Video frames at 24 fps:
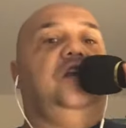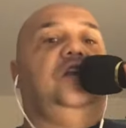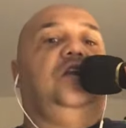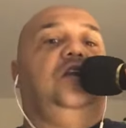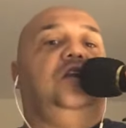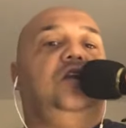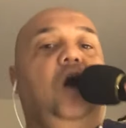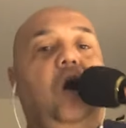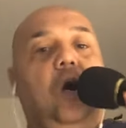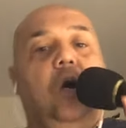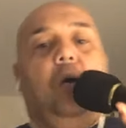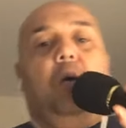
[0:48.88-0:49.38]
the
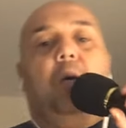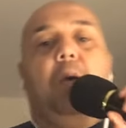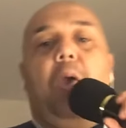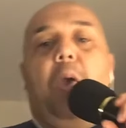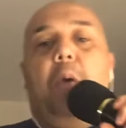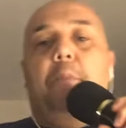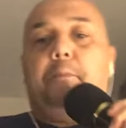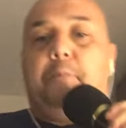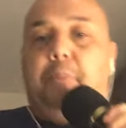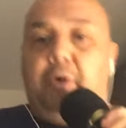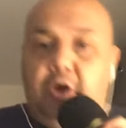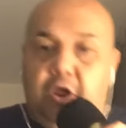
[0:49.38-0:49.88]
know,
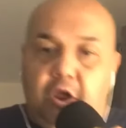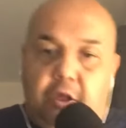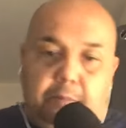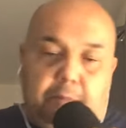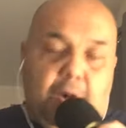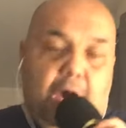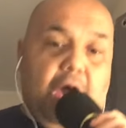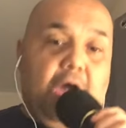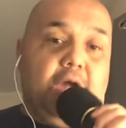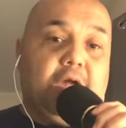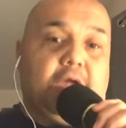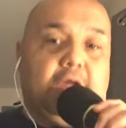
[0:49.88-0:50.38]
putting
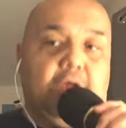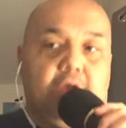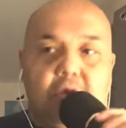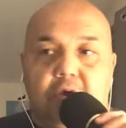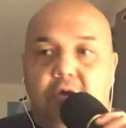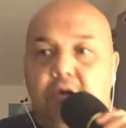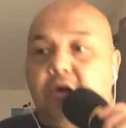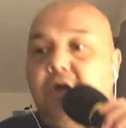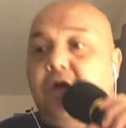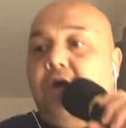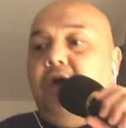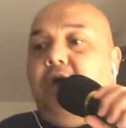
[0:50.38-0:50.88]
my
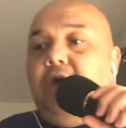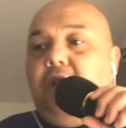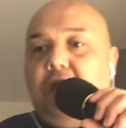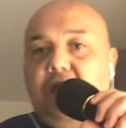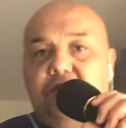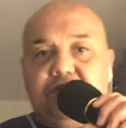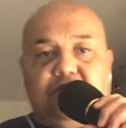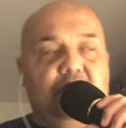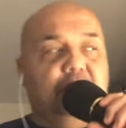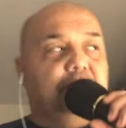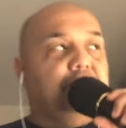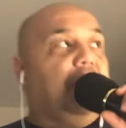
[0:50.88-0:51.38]
girl,
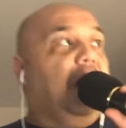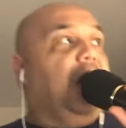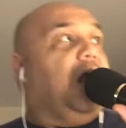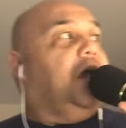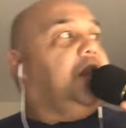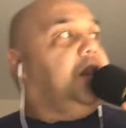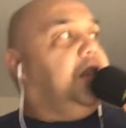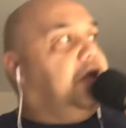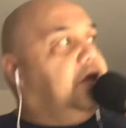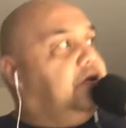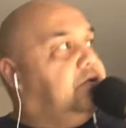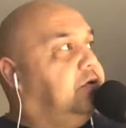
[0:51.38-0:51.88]
that's in my
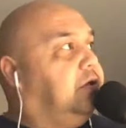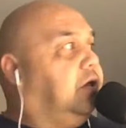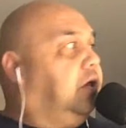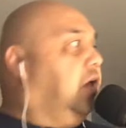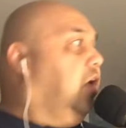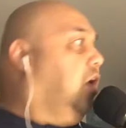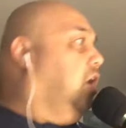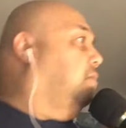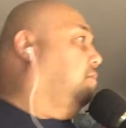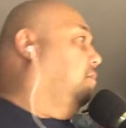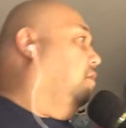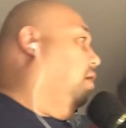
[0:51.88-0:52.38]
little
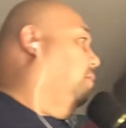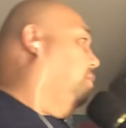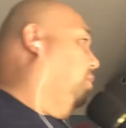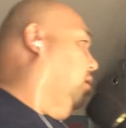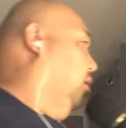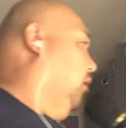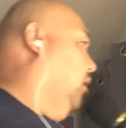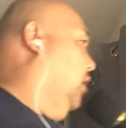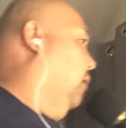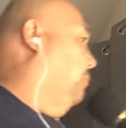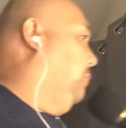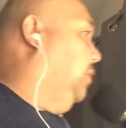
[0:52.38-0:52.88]
game of a
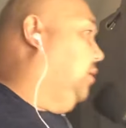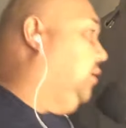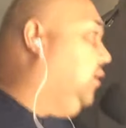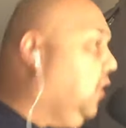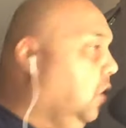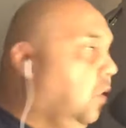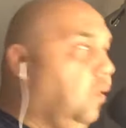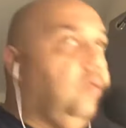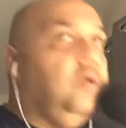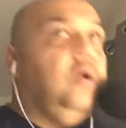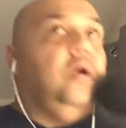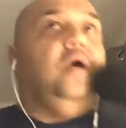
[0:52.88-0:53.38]
llama,
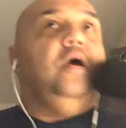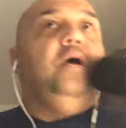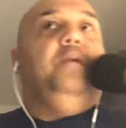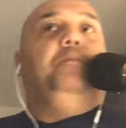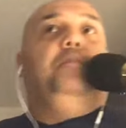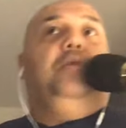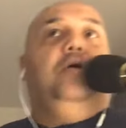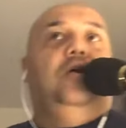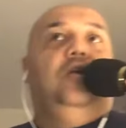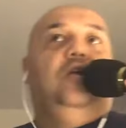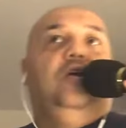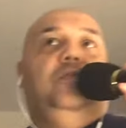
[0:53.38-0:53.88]
no.
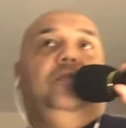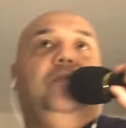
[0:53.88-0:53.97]
in